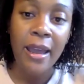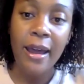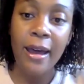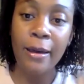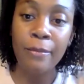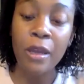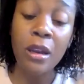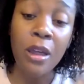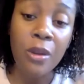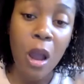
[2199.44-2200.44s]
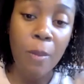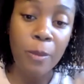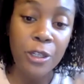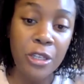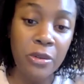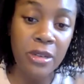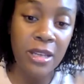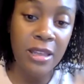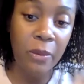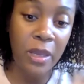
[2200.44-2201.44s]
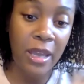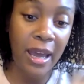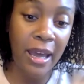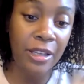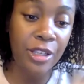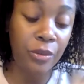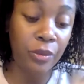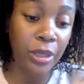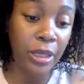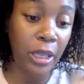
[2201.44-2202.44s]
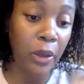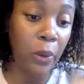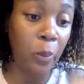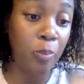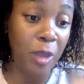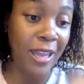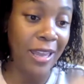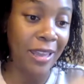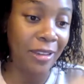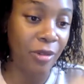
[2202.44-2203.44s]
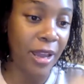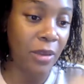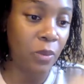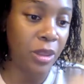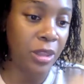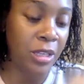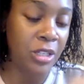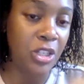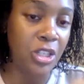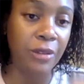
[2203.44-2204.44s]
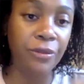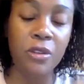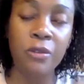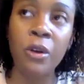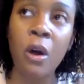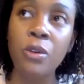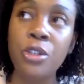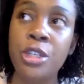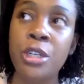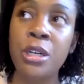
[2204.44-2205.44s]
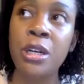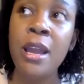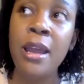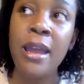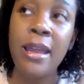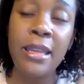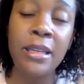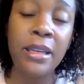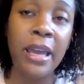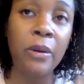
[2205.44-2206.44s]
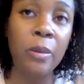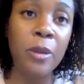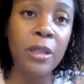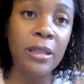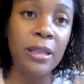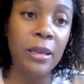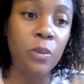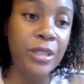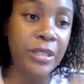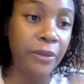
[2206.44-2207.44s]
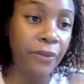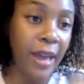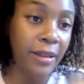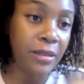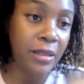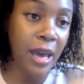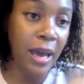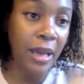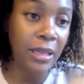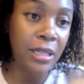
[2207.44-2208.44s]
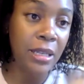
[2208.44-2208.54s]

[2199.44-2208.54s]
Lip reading: Another opportunity that we had to really go big, right, with this shift of culture and accountability was the fact that